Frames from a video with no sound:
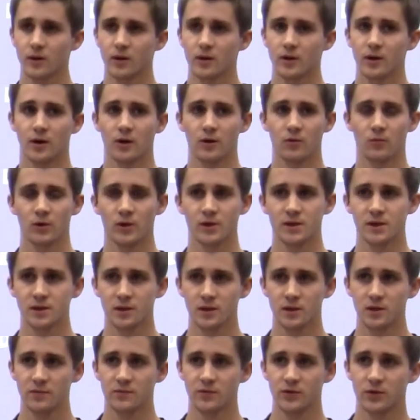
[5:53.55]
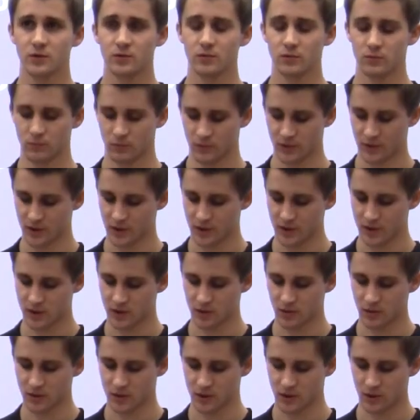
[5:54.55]
Now I want to leave you with this
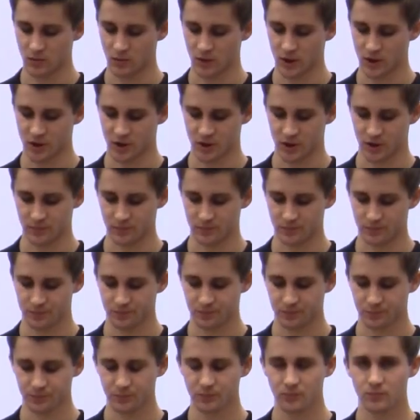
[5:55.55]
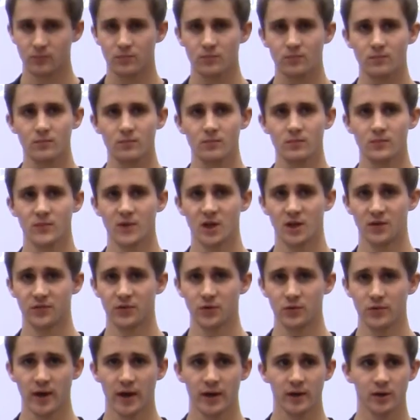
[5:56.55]
closing question. If
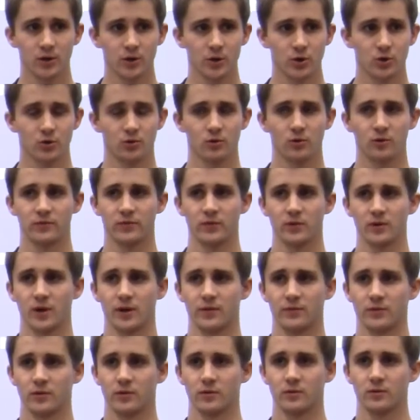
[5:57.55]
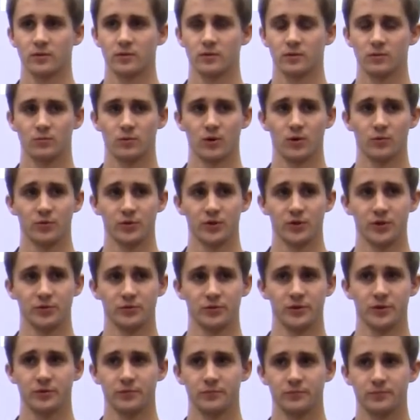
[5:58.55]
you had control of the lever, what would you
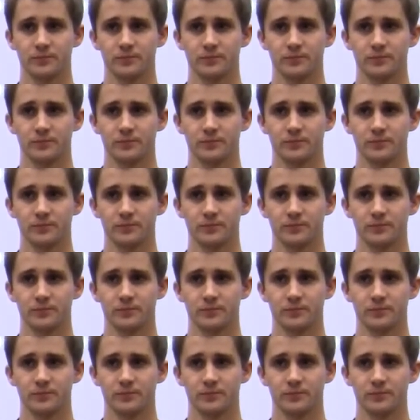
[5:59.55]
do?